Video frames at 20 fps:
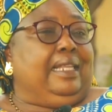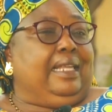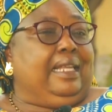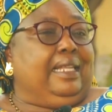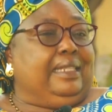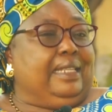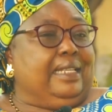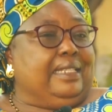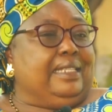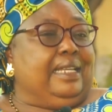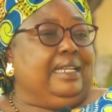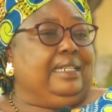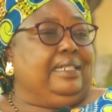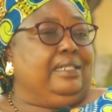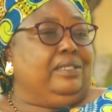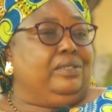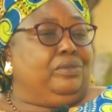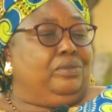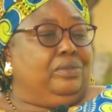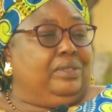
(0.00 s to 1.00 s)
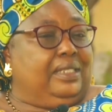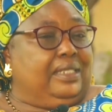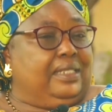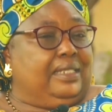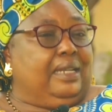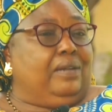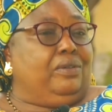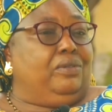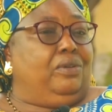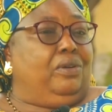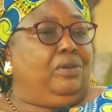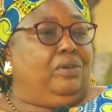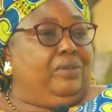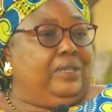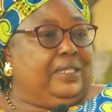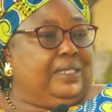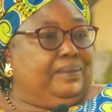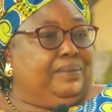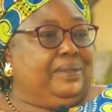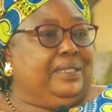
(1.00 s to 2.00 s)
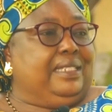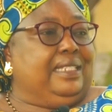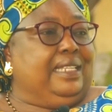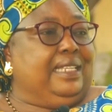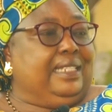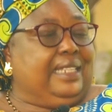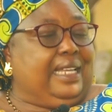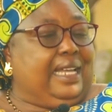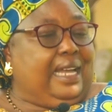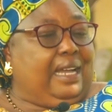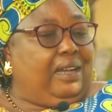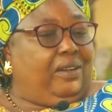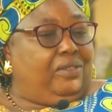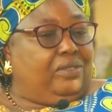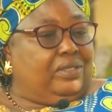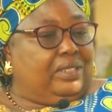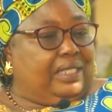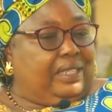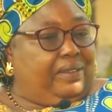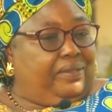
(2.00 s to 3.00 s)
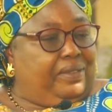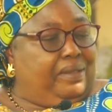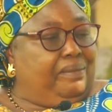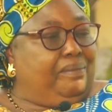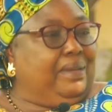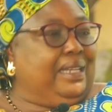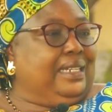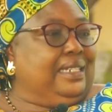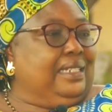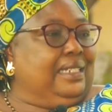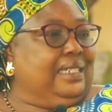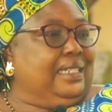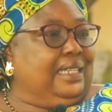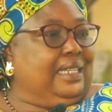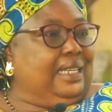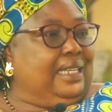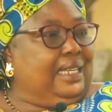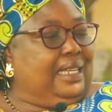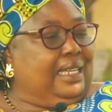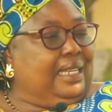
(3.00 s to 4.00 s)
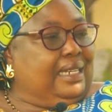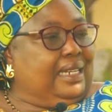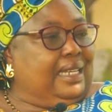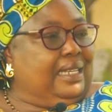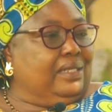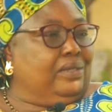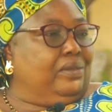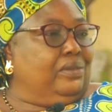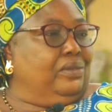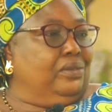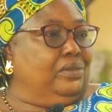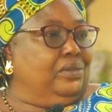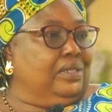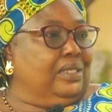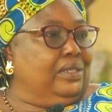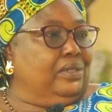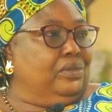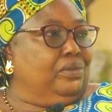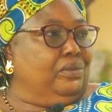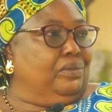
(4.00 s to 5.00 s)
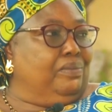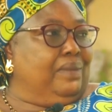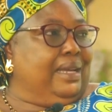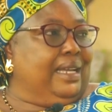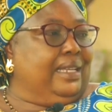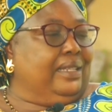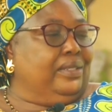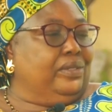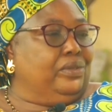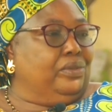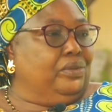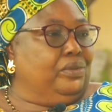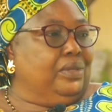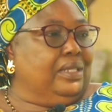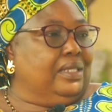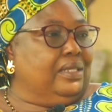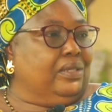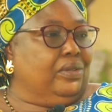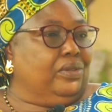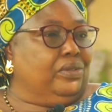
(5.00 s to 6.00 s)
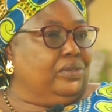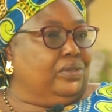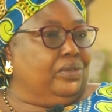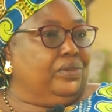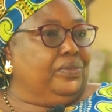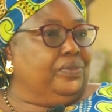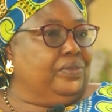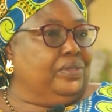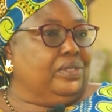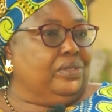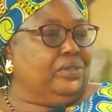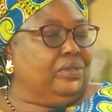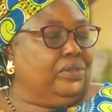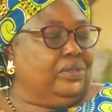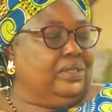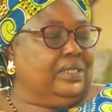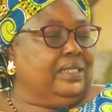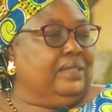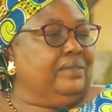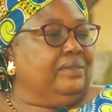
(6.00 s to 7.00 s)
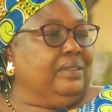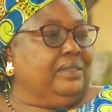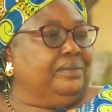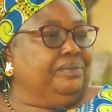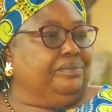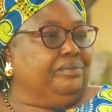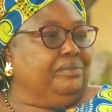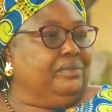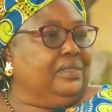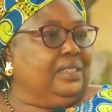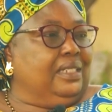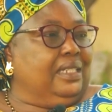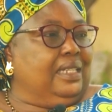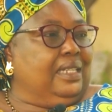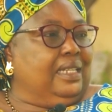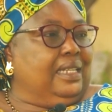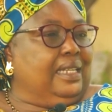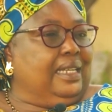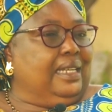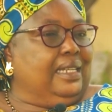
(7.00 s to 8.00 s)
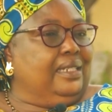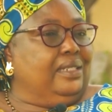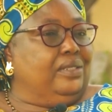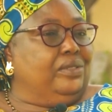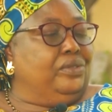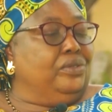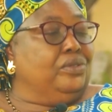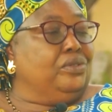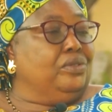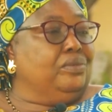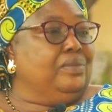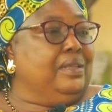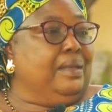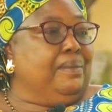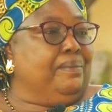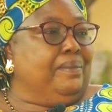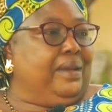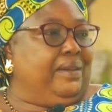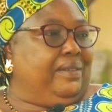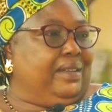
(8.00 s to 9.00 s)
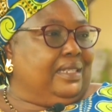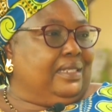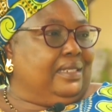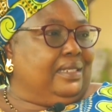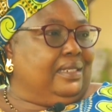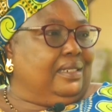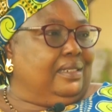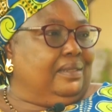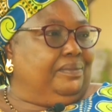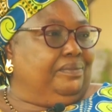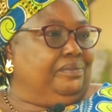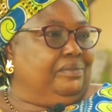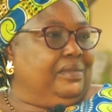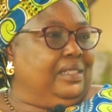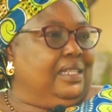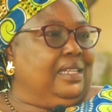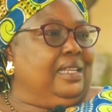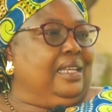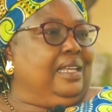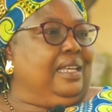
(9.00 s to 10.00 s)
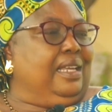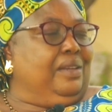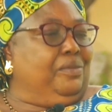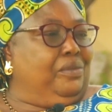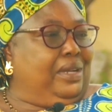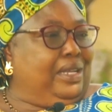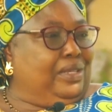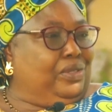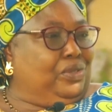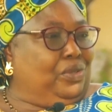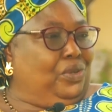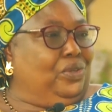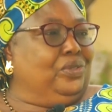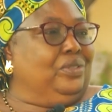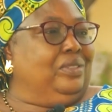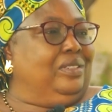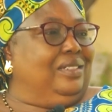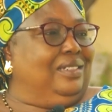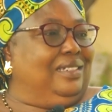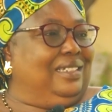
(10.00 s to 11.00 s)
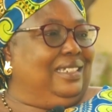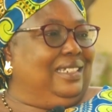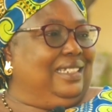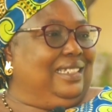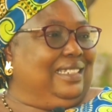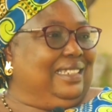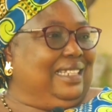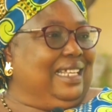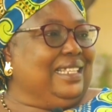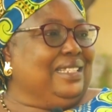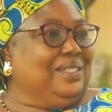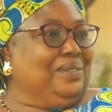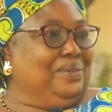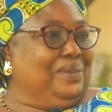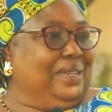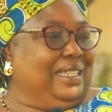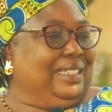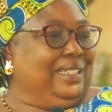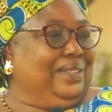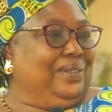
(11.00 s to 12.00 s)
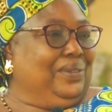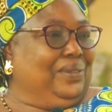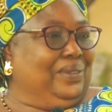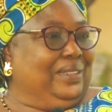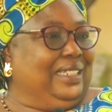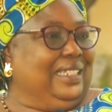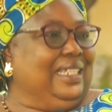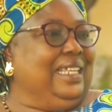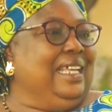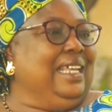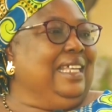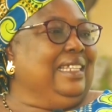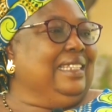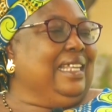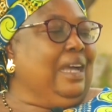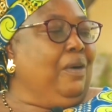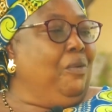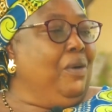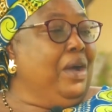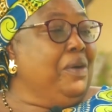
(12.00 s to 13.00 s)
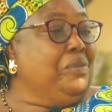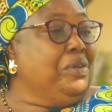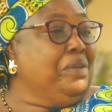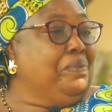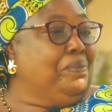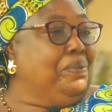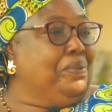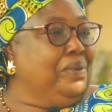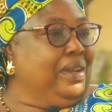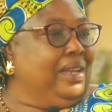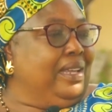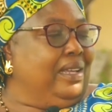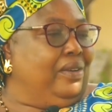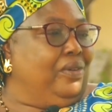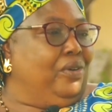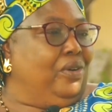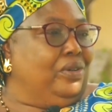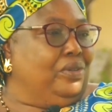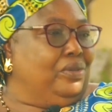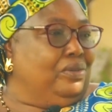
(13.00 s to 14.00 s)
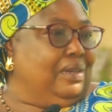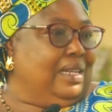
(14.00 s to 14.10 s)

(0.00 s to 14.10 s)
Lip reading: And the Sunday school teacher will always be saying that I was giving money and I use it to buy sweets or toffees or whatever. And it used to be embarrassing. And we were told that's where the whole thing, that when we pray, God